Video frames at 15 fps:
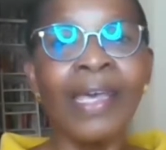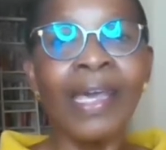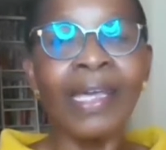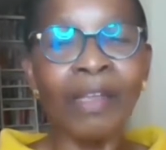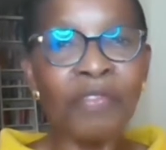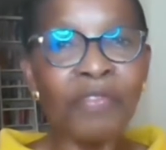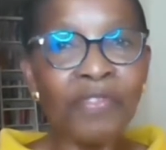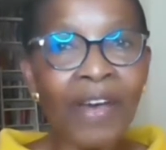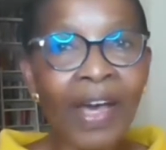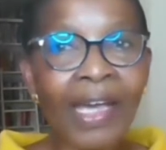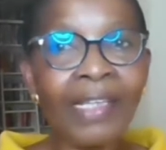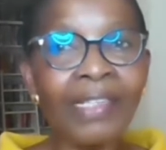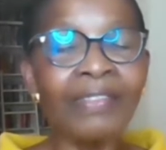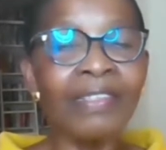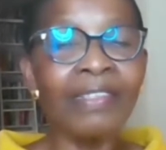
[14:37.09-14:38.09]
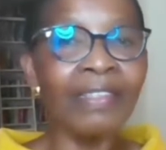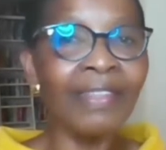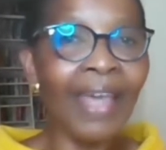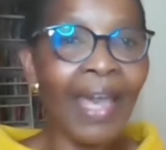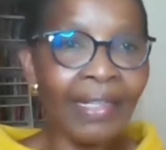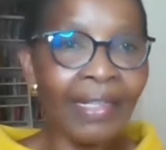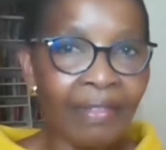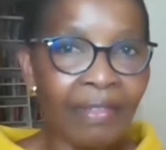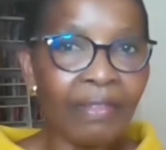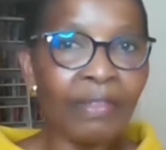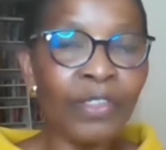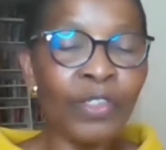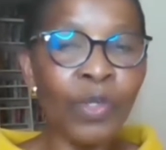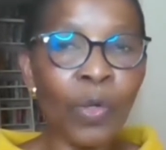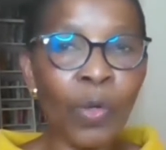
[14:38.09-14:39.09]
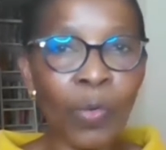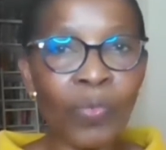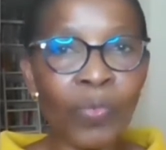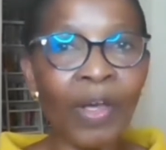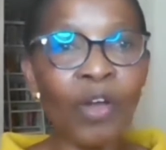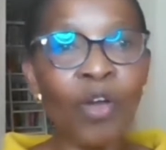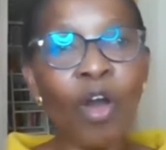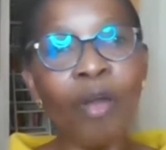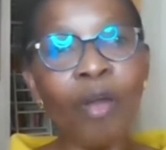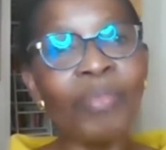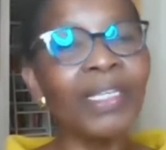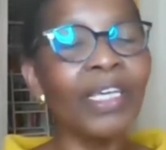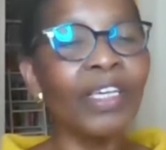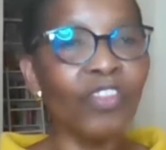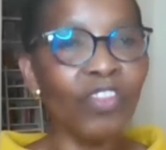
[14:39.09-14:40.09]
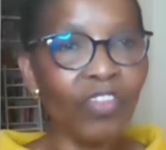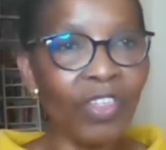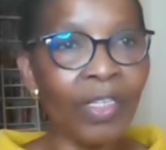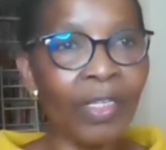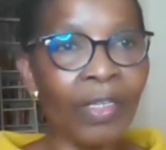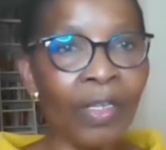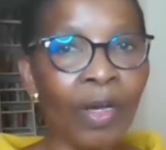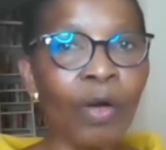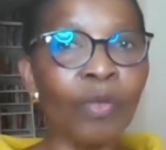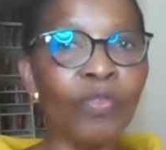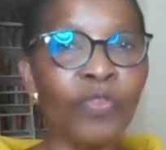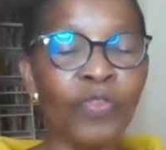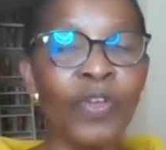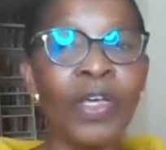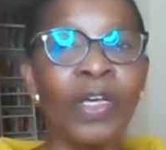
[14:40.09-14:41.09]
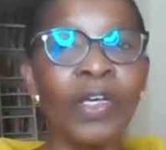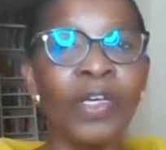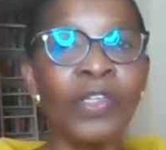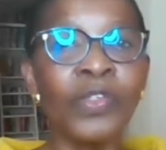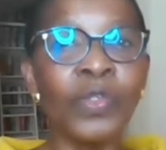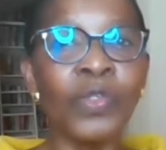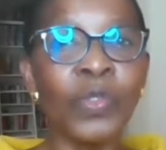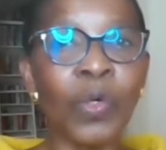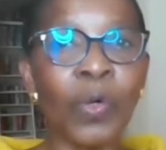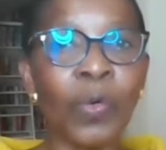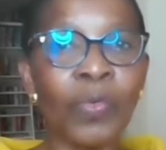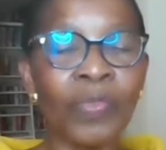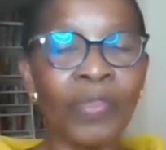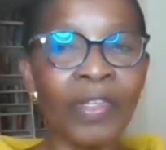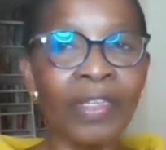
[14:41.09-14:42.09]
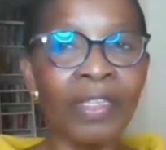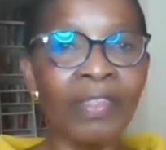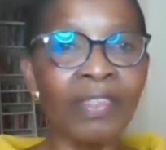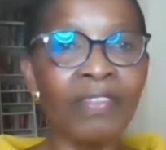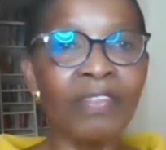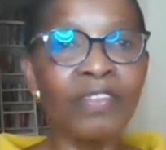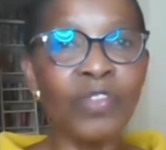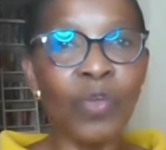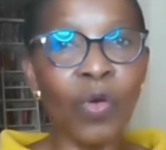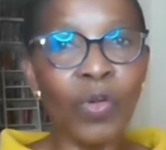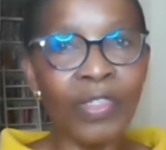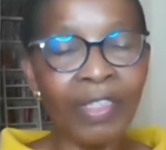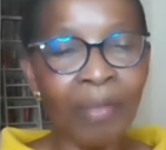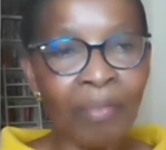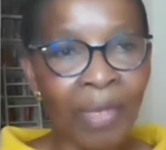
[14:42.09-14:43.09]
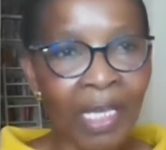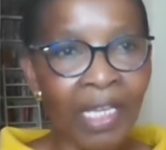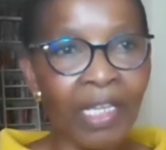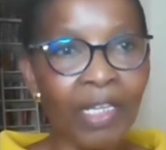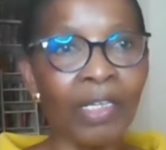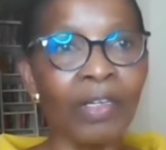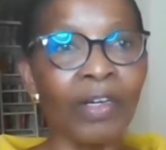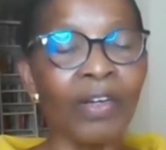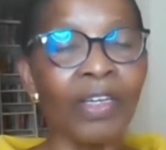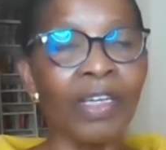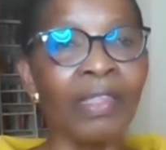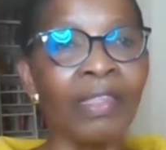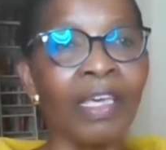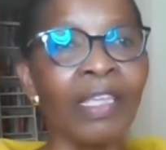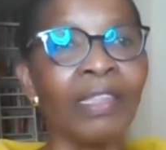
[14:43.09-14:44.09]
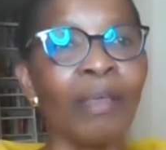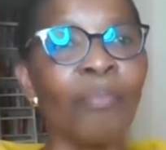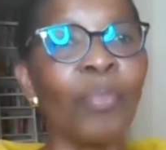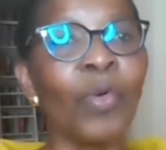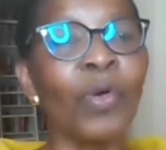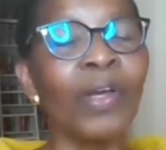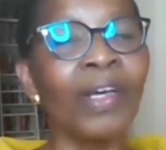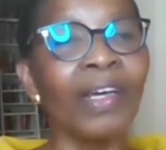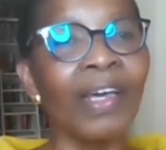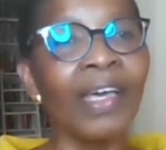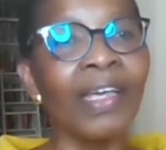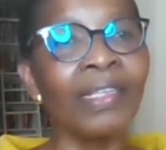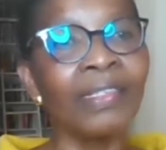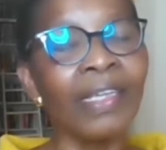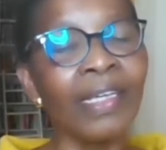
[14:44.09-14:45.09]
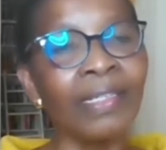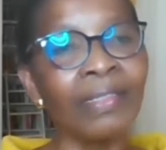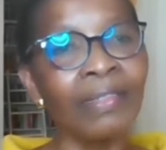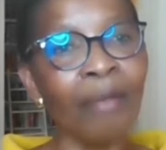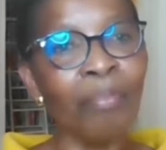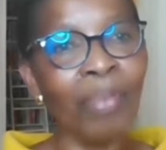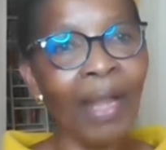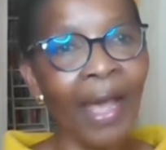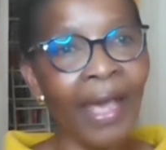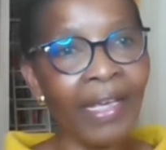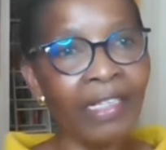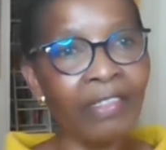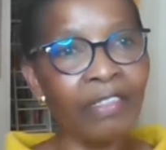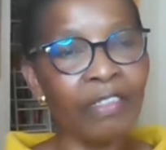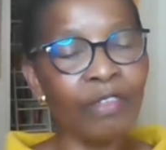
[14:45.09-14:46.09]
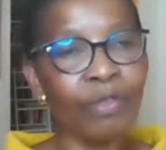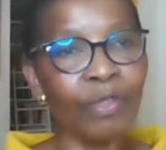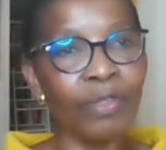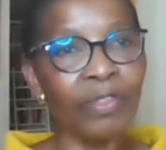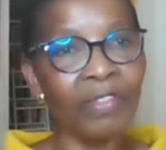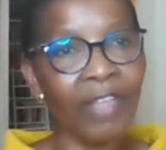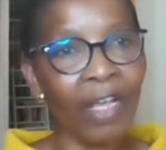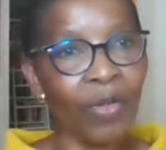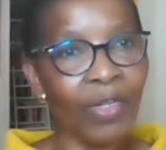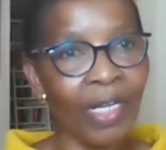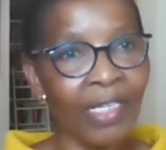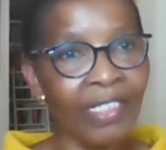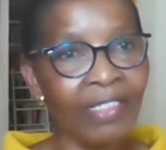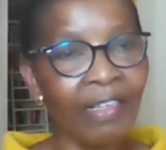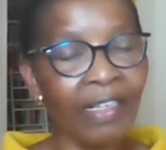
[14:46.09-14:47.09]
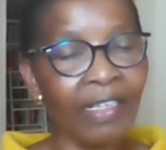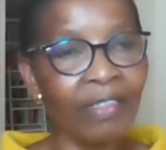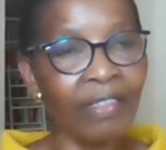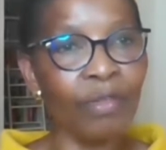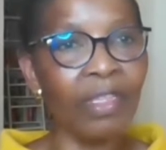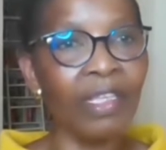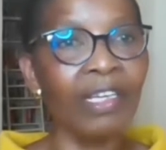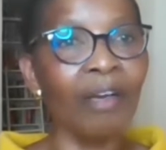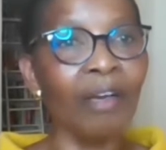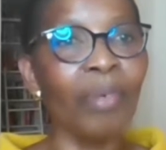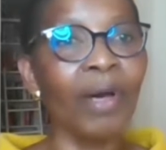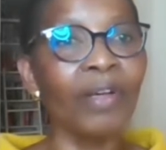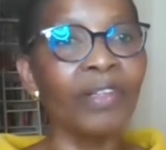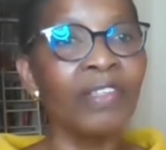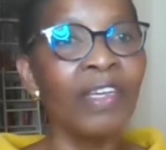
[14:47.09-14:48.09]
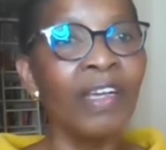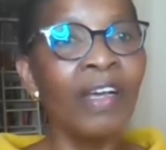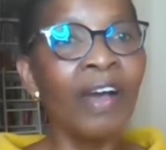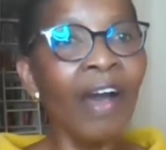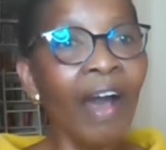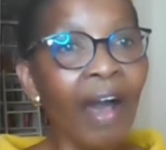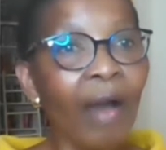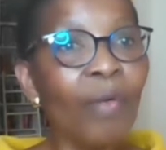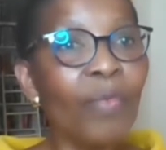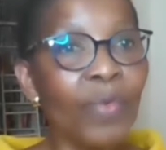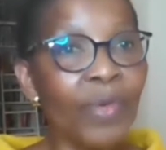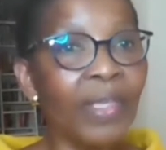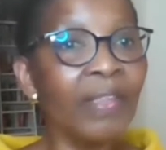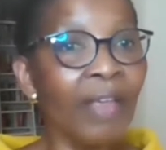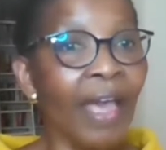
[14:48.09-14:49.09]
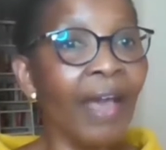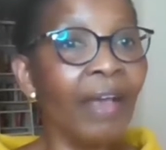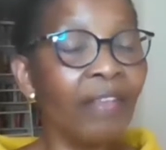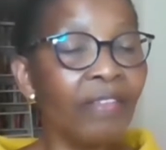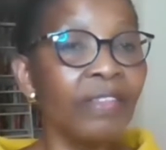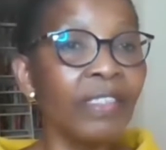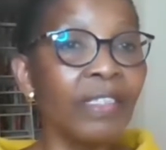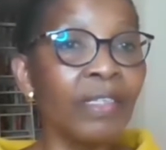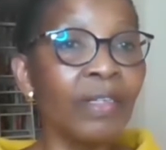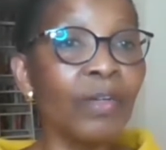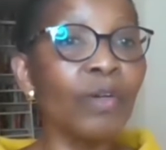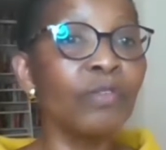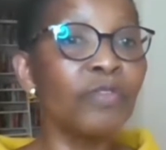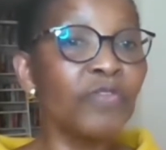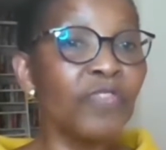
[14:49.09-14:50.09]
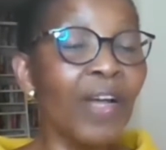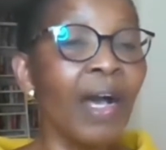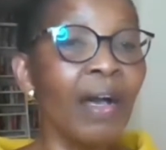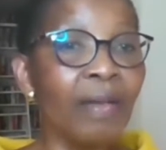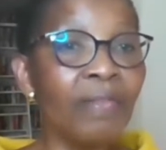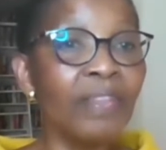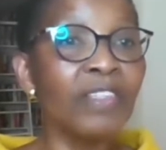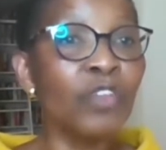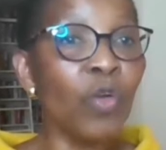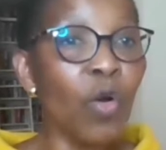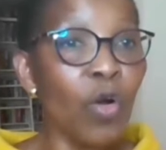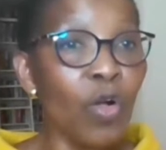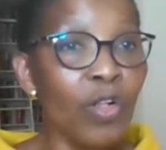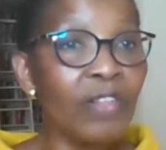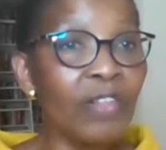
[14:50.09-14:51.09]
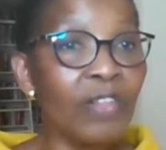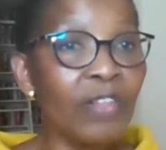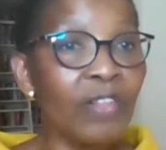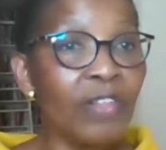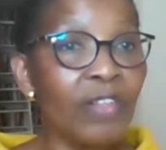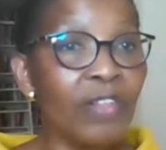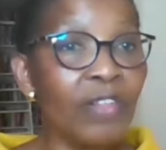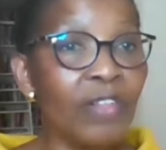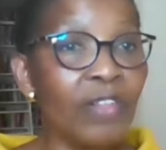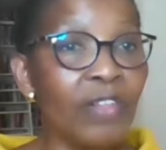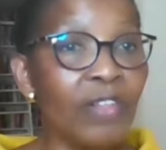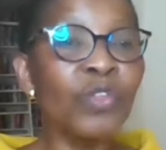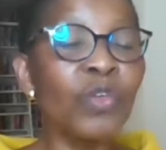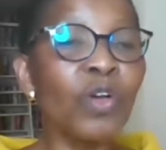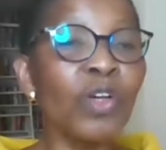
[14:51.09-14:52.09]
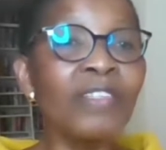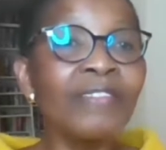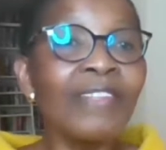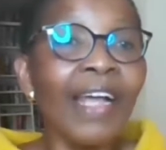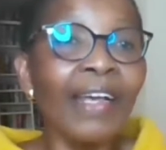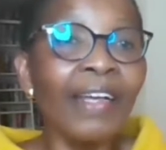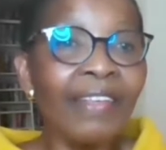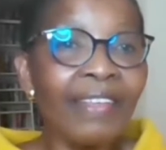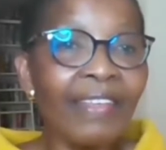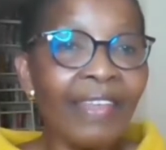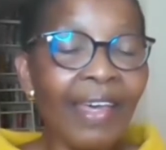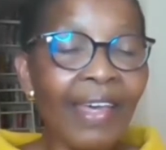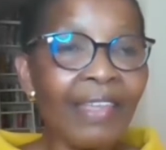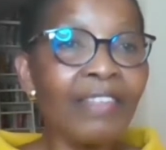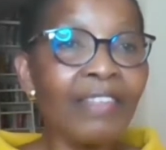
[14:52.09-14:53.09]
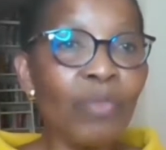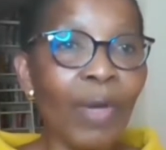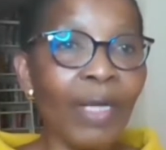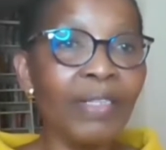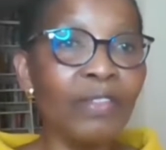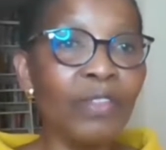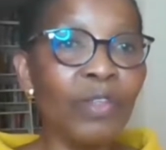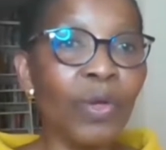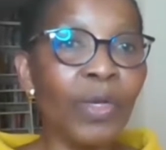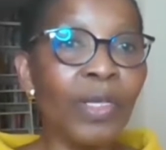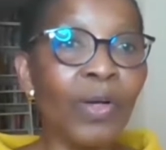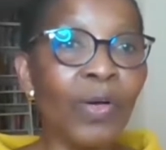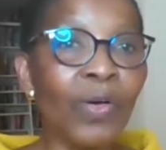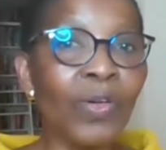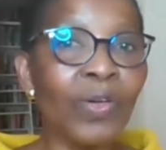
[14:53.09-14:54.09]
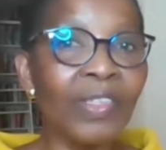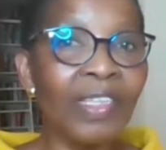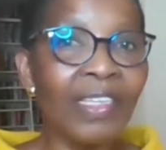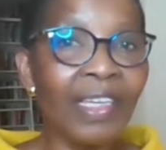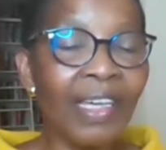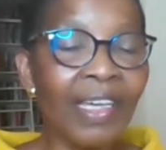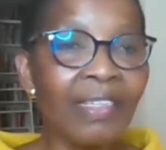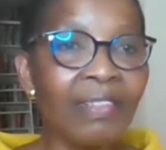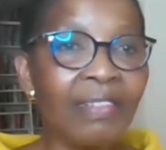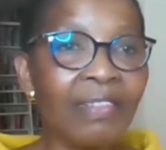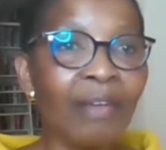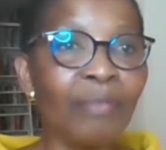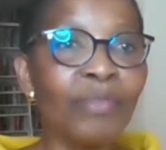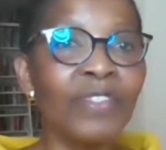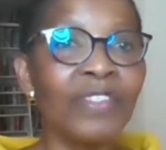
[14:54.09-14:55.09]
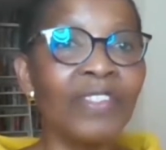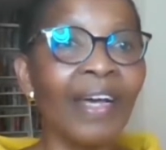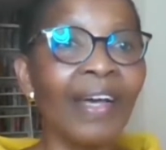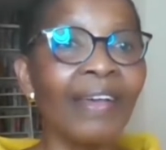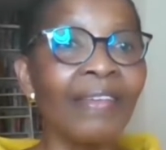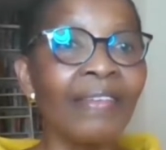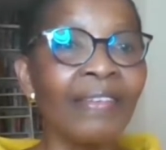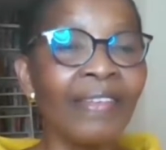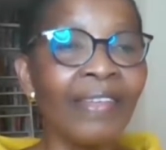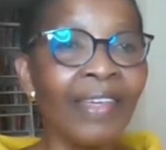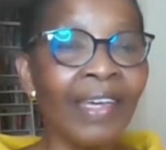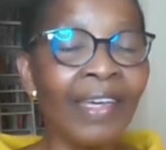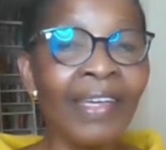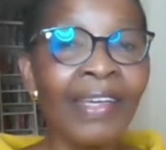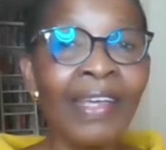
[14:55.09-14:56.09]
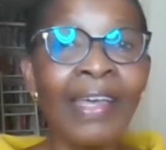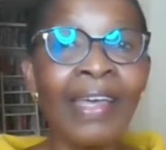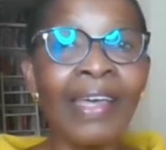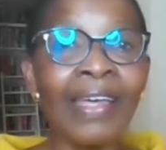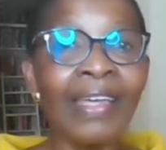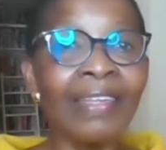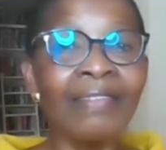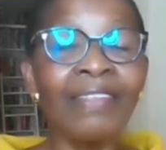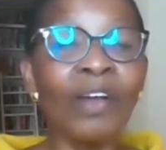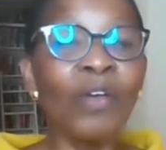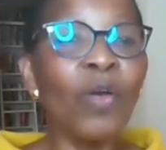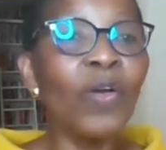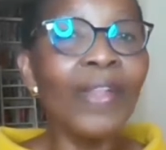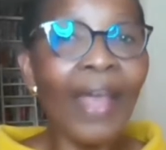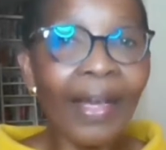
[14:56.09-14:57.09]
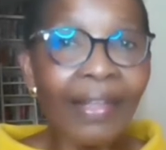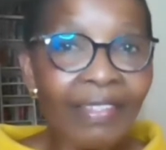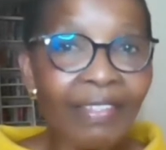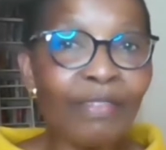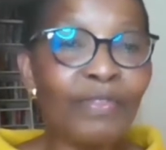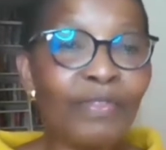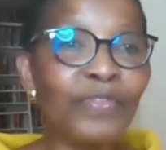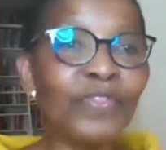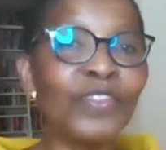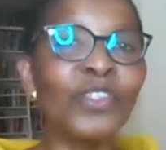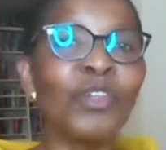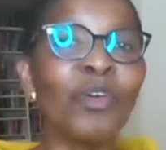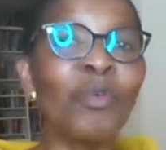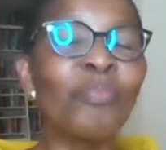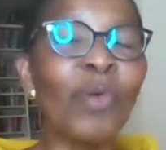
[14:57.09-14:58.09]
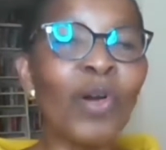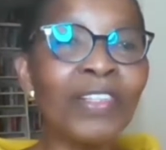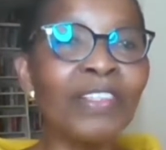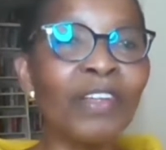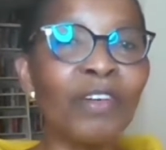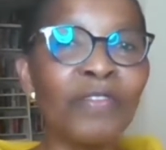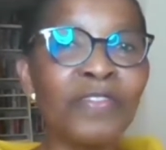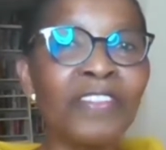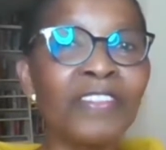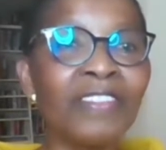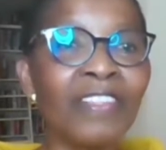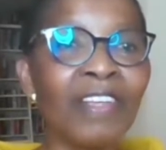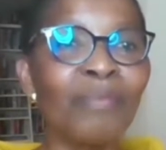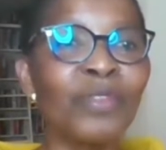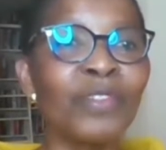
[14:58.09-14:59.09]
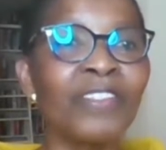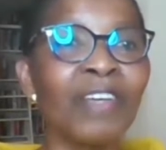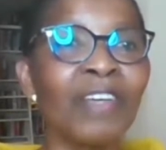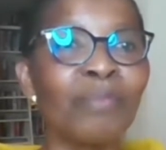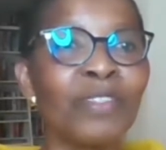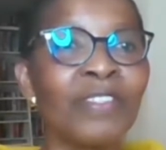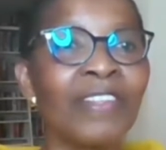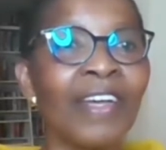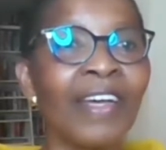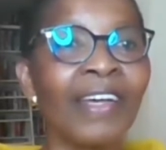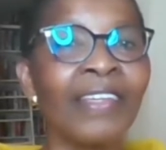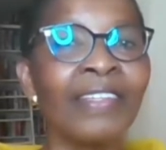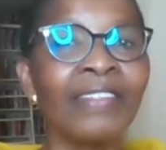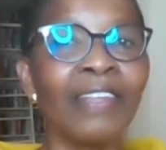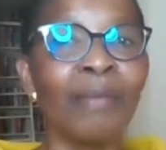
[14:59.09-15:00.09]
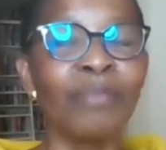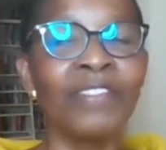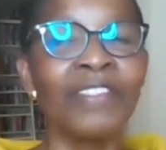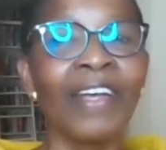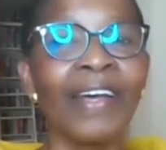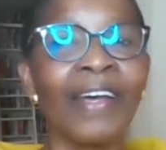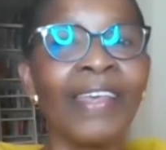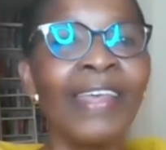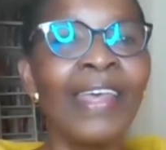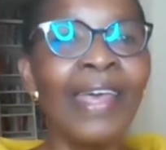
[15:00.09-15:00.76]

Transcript: And I find that, the combination of, the story, the meaning in the book, and applying it to psychoanalytically to think about how we actually confront, how it calls us to, it's like, here is what is going on, here is Tambuzai, here is the collective, body of Tambuzai